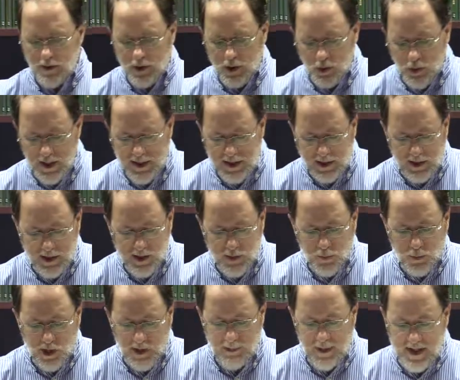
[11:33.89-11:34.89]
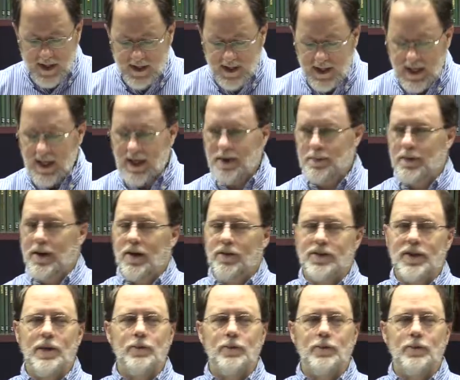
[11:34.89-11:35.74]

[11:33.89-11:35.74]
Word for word: the question is, what am I sad about?